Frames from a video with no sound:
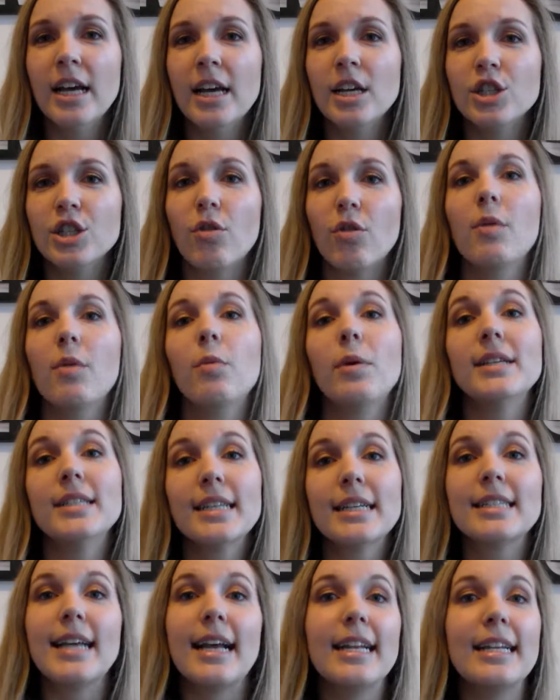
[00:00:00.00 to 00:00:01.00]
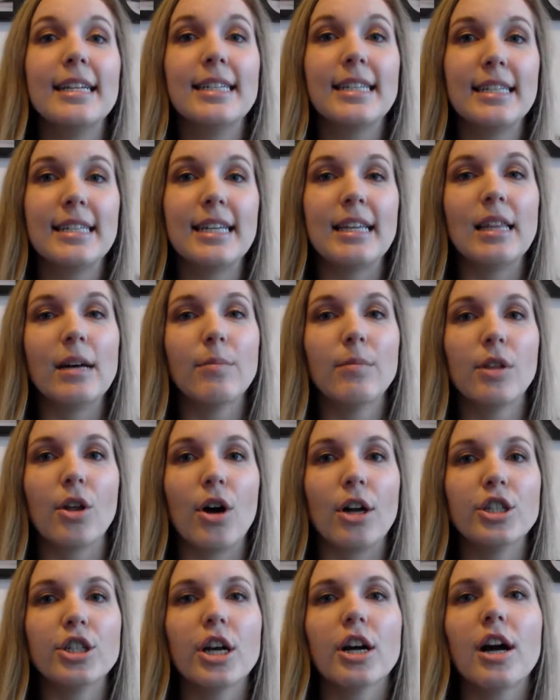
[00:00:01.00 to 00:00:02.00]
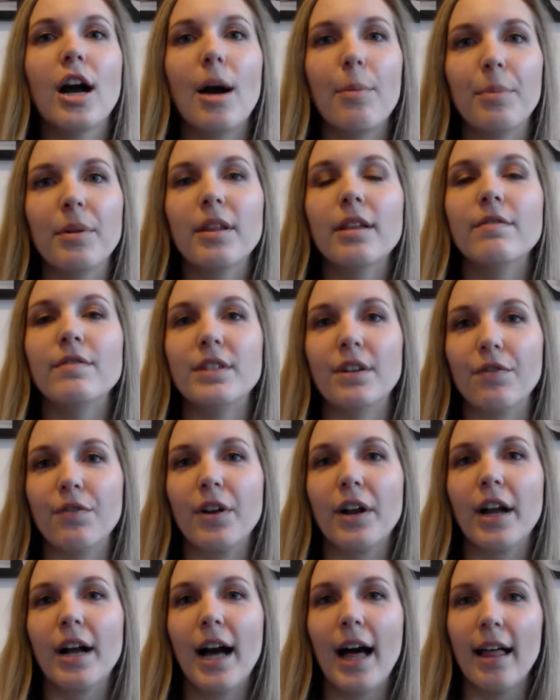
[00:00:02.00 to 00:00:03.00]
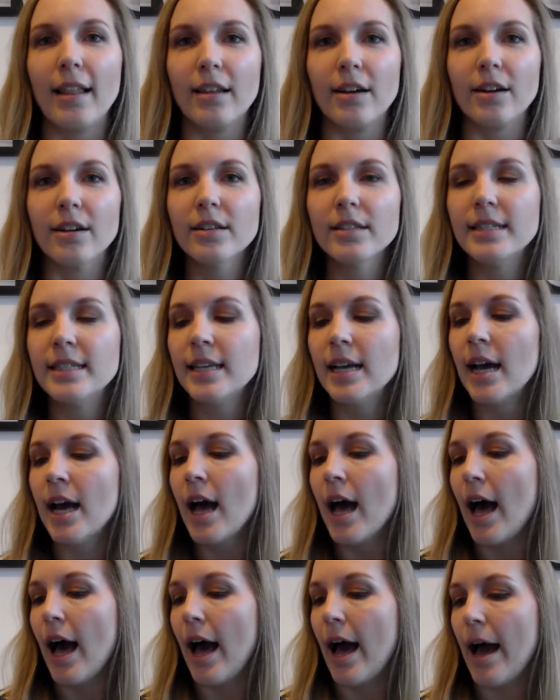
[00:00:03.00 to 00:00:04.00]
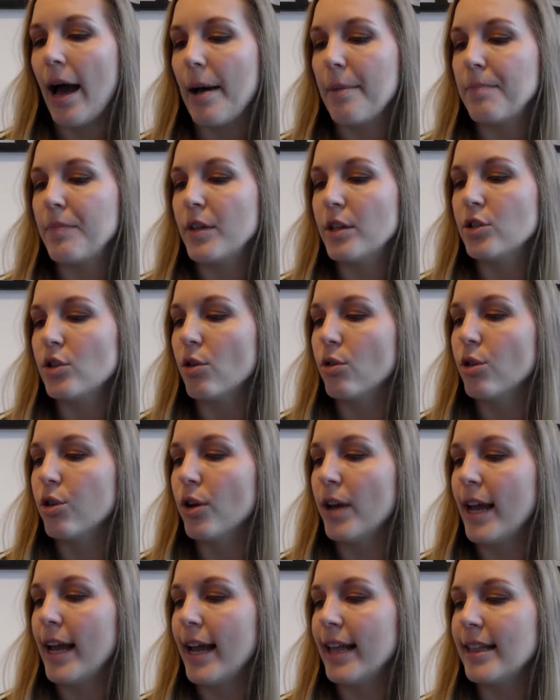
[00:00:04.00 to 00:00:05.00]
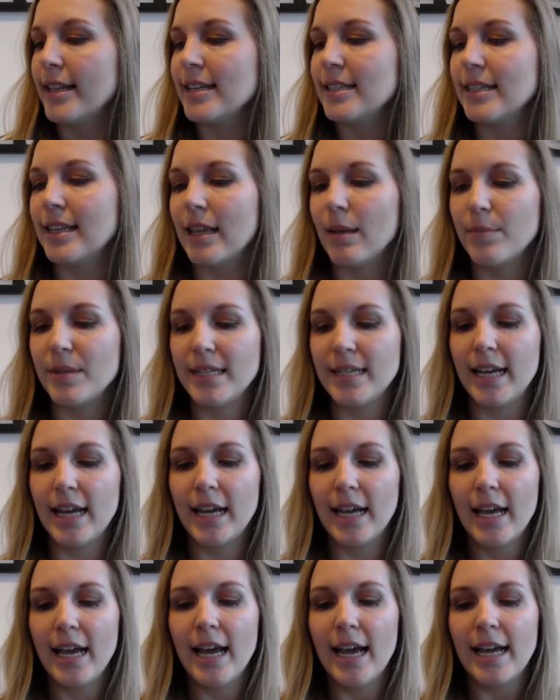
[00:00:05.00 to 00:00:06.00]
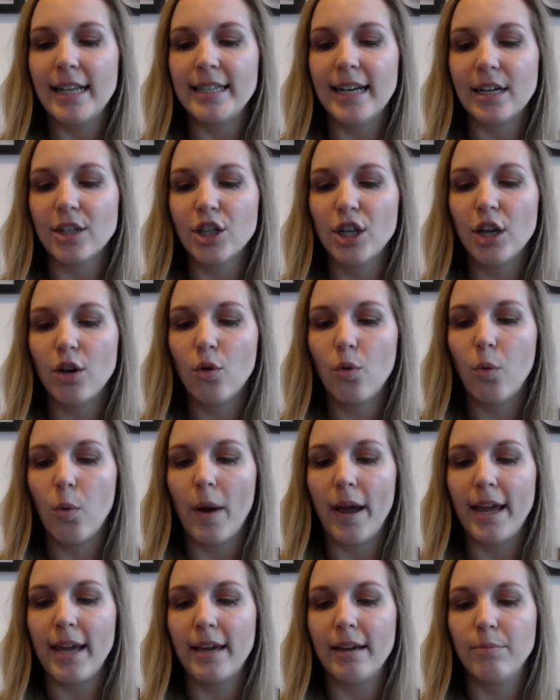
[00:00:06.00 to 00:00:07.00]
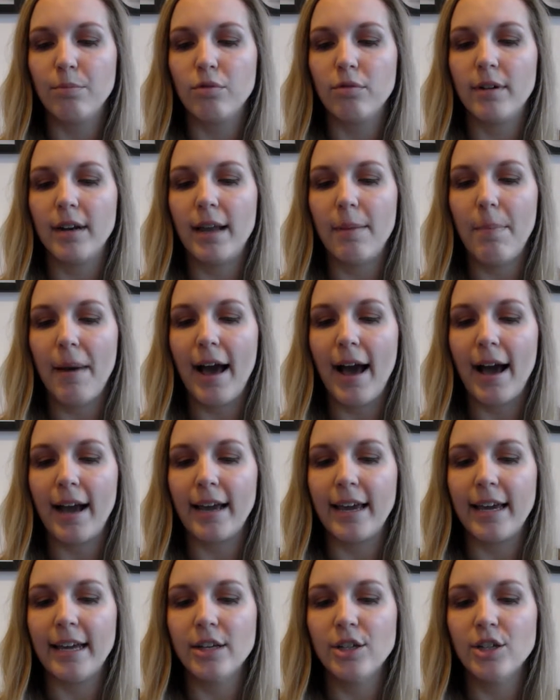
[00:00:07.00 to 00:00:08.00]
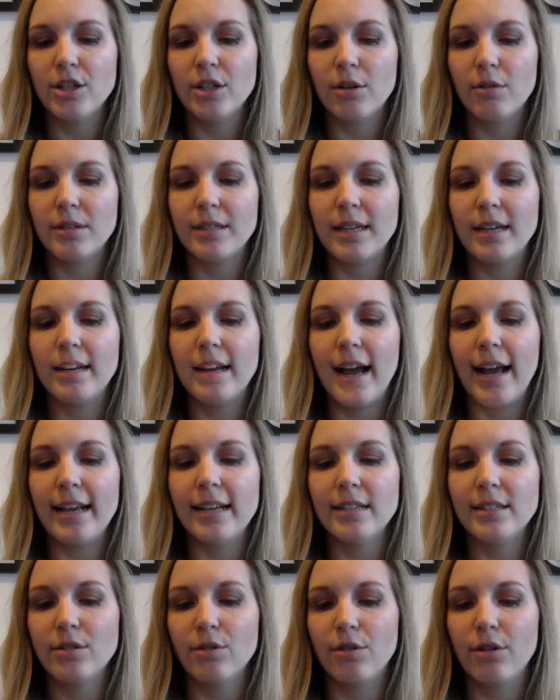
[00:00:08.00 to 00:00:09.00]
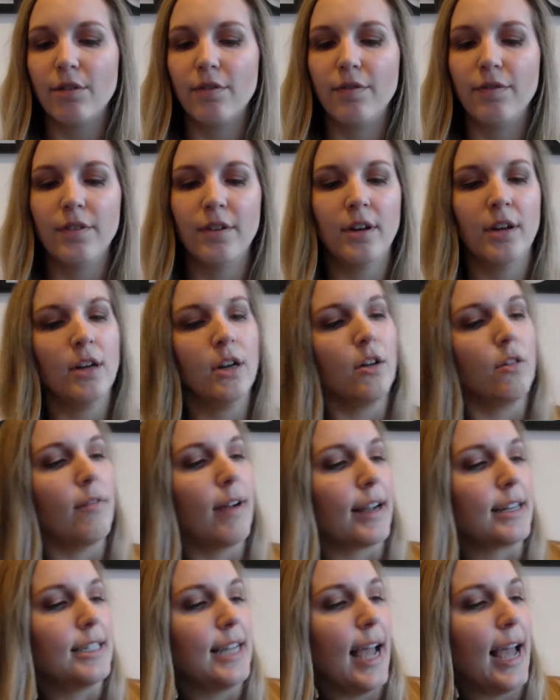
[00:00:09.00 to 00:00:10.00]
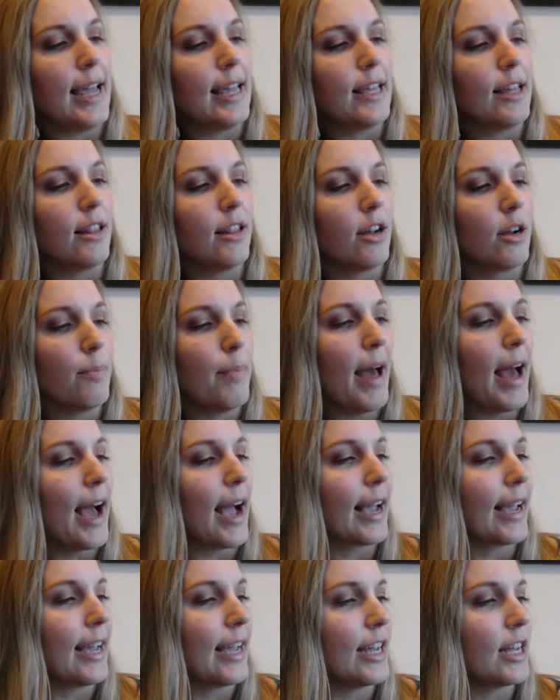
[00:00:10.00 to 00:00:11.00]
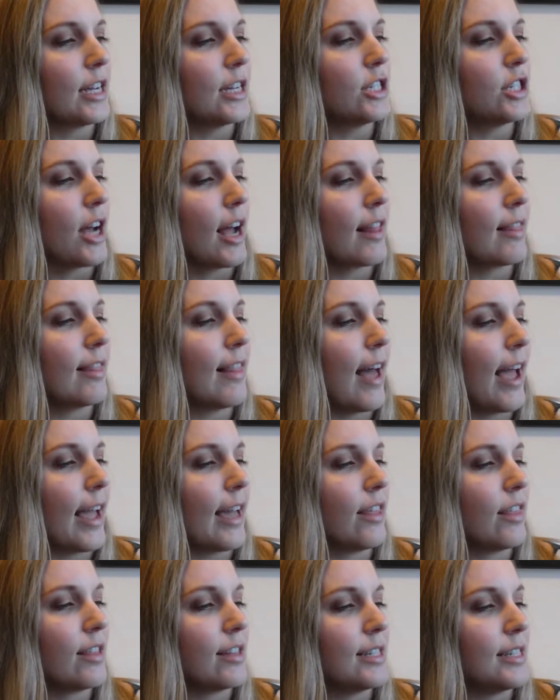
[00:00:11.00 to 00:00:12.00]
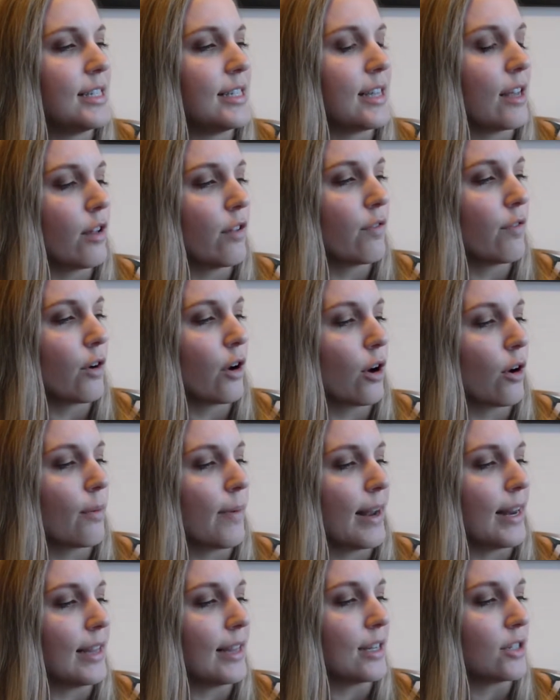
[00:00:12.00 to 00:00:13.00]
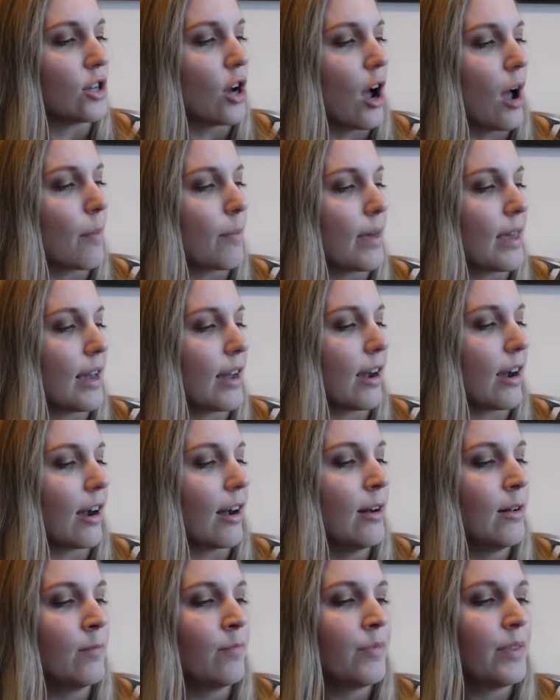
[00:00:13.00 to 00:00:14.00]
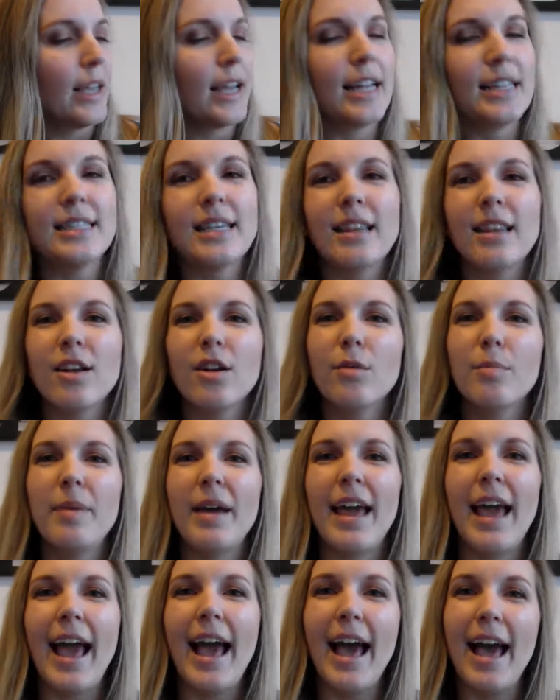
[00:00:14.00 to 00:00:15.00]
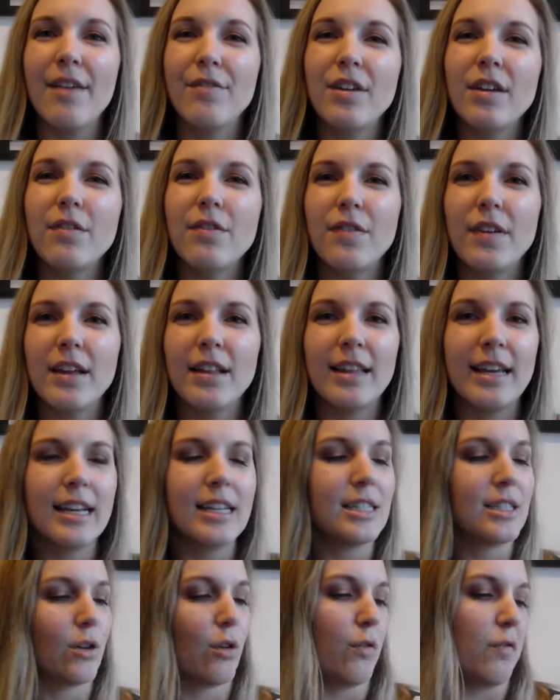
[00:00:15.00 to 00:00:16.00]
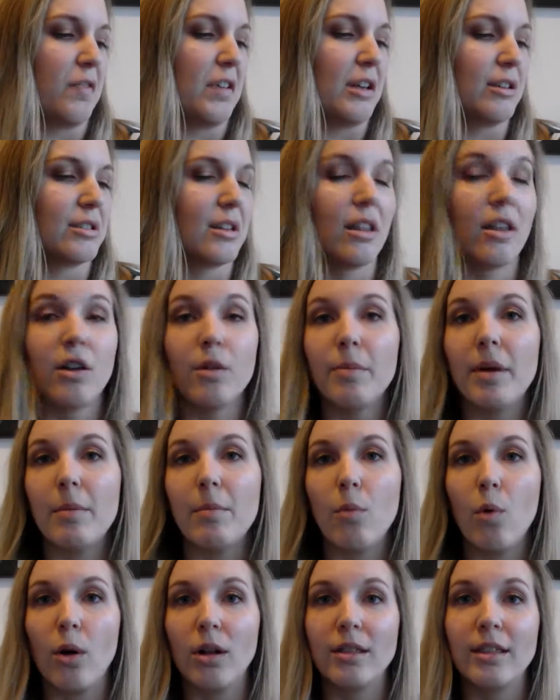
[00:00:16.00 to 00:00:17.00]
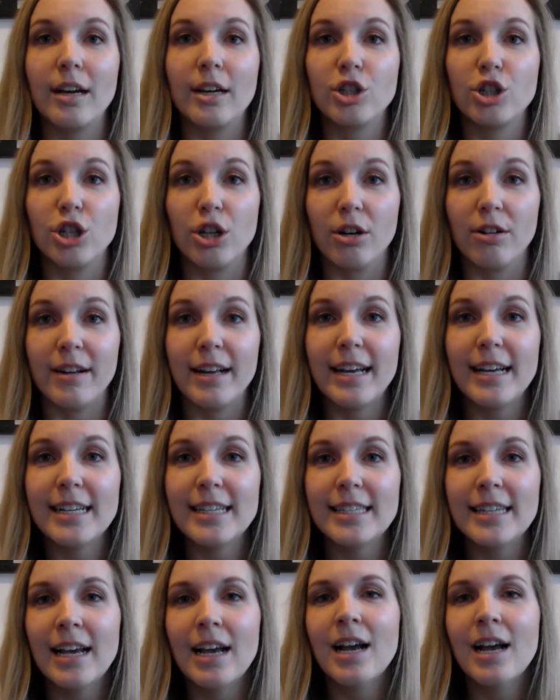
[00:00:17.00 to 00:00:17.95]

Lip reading: So I was excited to see them launch a couple of different colors. So looking at this lipstick, it's actually quite a pretty package. So it's a nice sort of rectangular package. I like the silver right at the top here. It's a little bit heavy feeling, so it feels a little bit more luxurious.